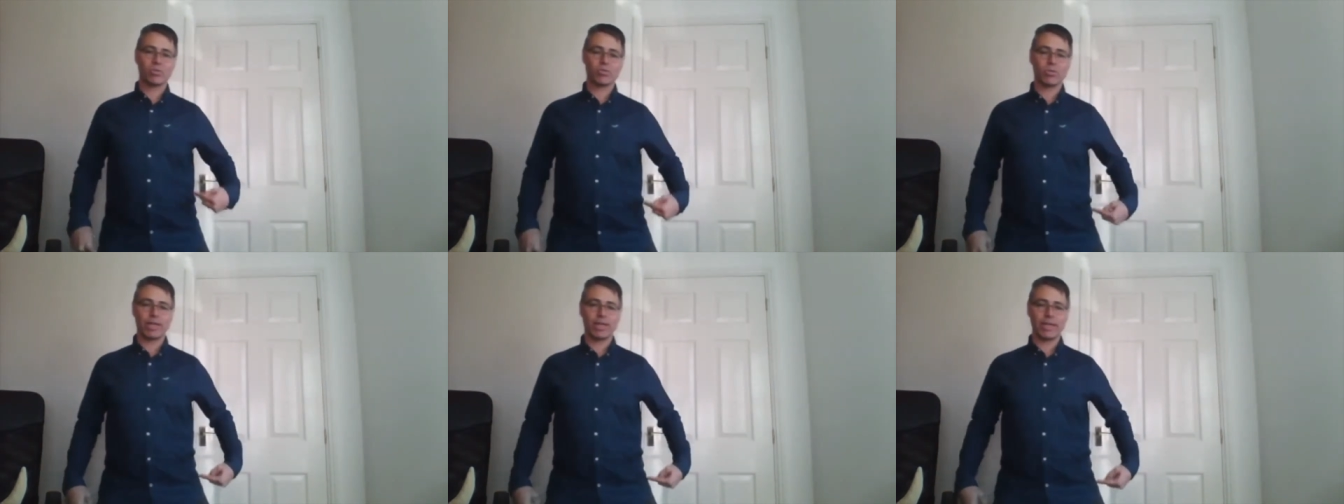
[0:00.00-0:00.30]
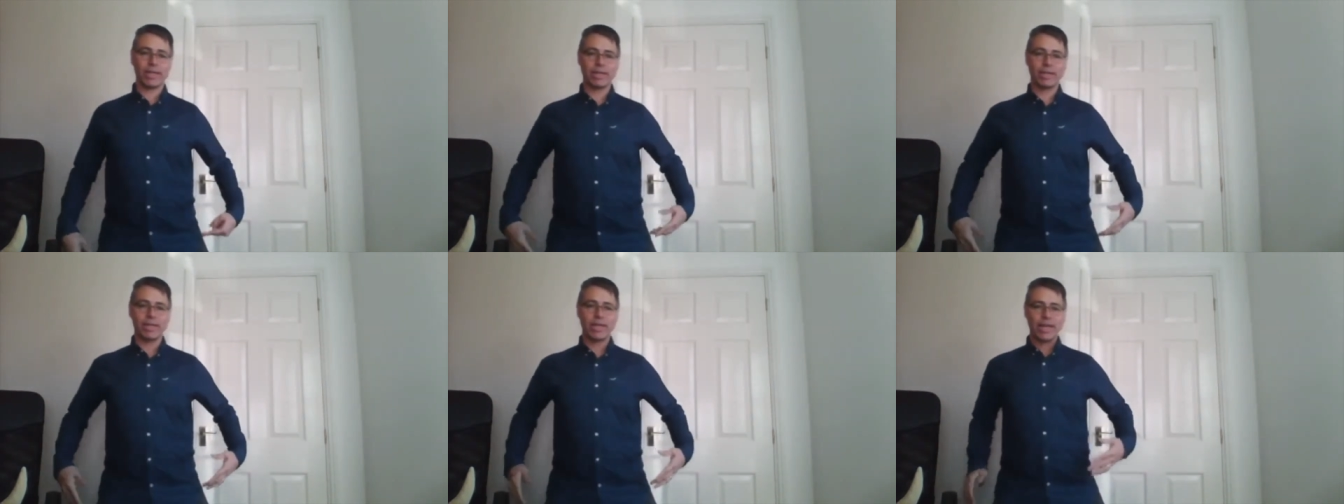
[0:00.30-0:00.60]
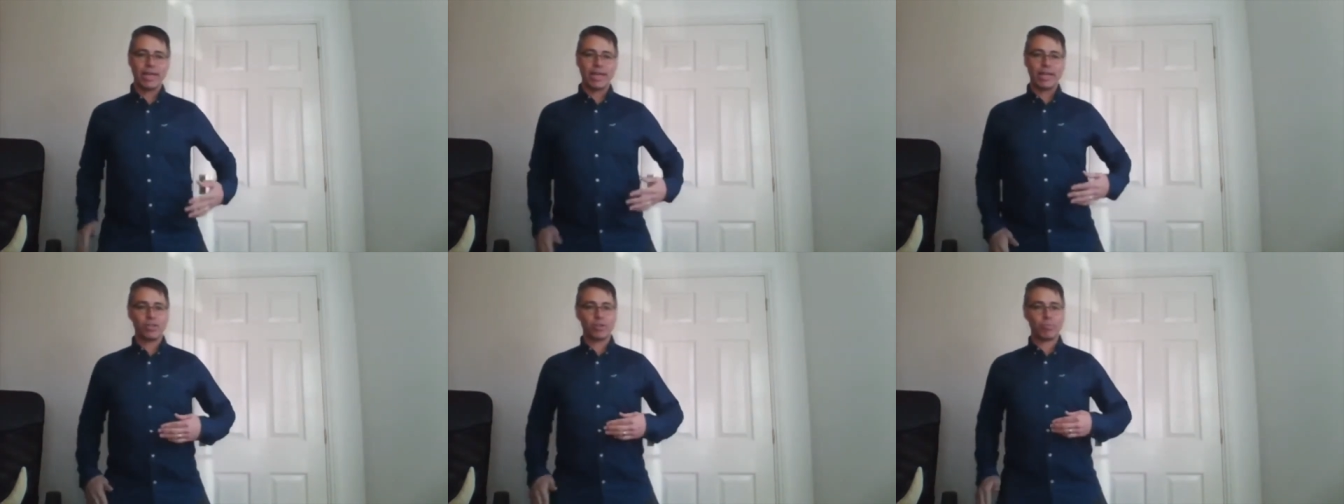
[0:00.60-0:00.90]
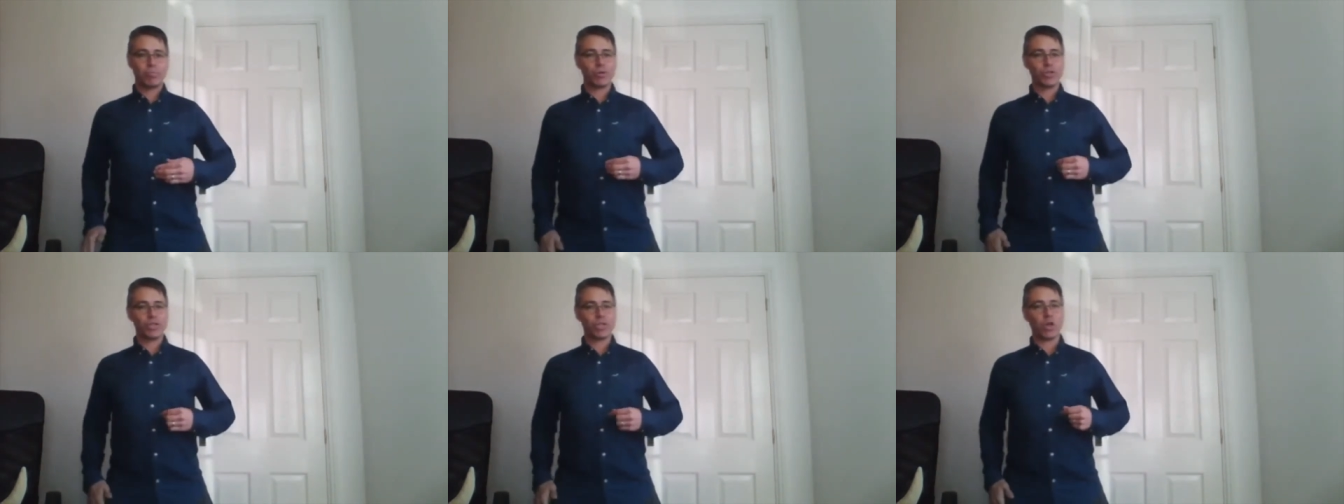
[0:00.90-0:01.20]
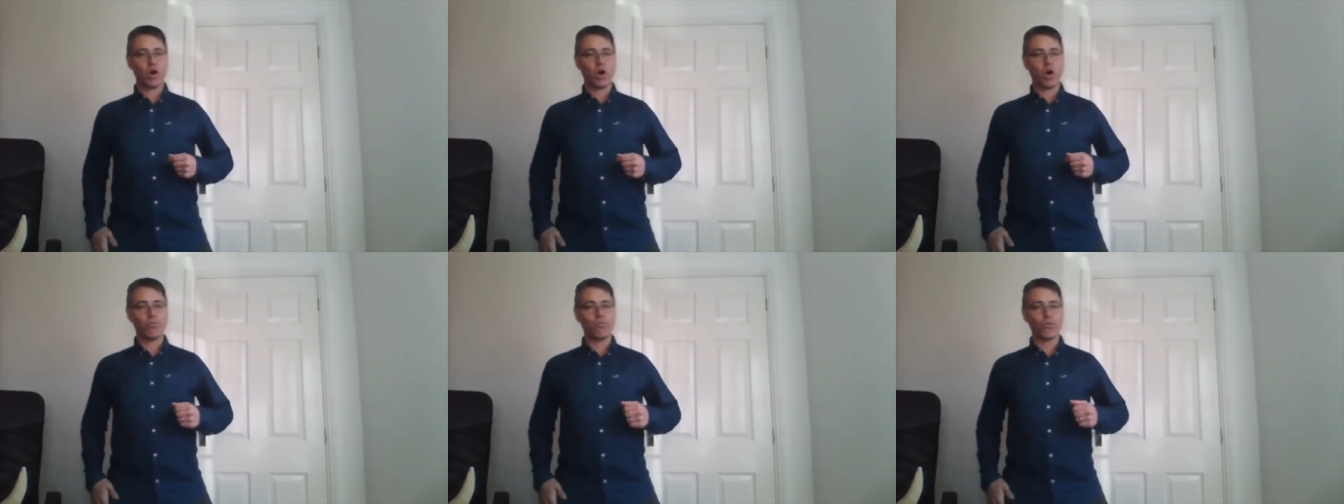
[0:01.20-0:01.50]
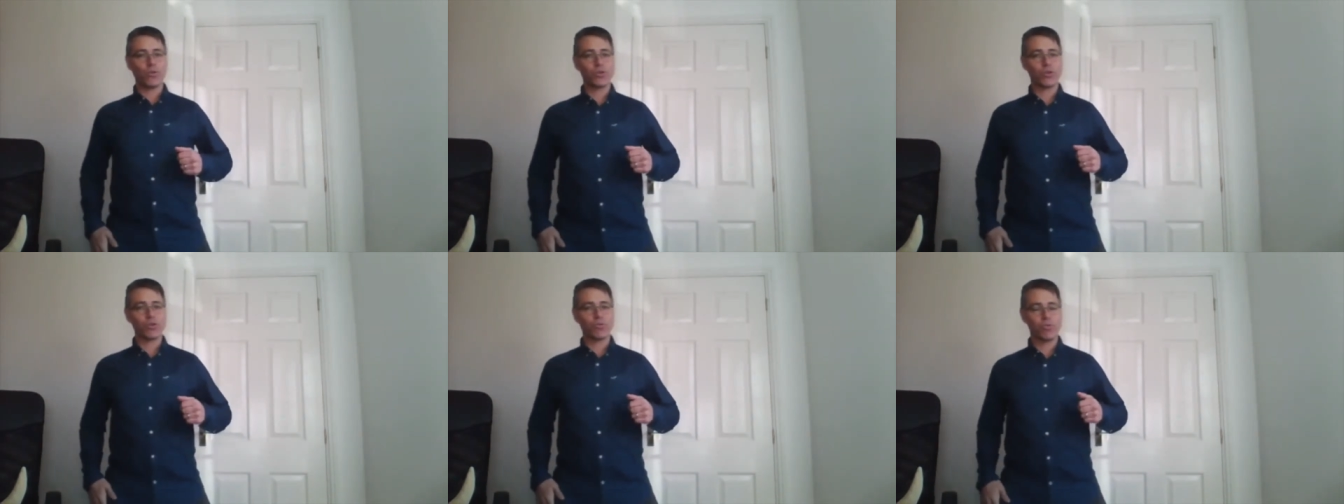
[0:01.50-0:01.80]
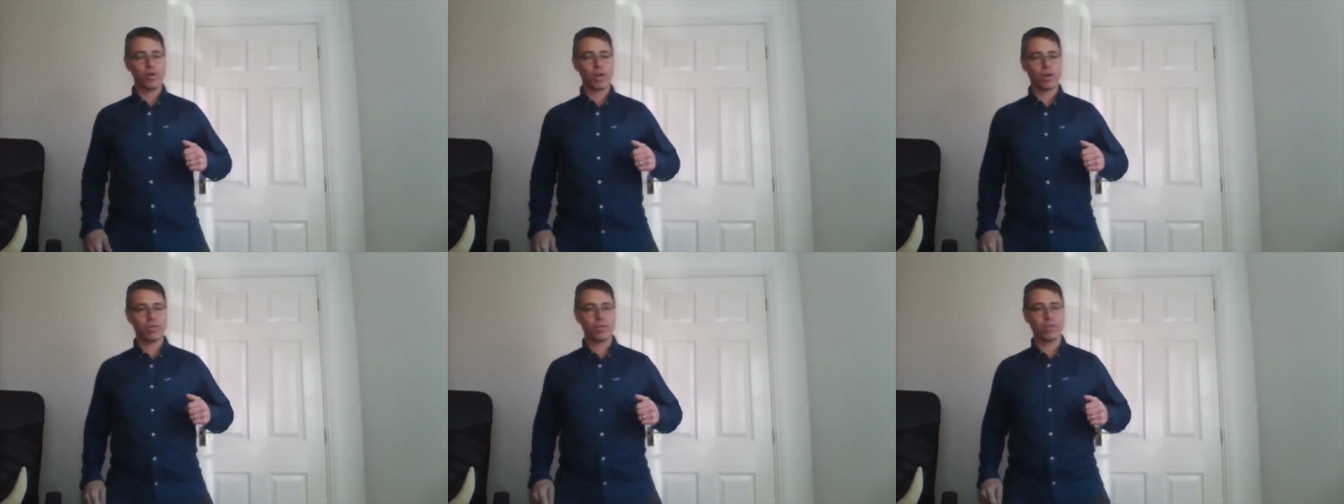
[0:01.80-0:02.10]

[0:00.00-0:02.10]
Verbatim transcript: to a lean, is you're pushing off on your right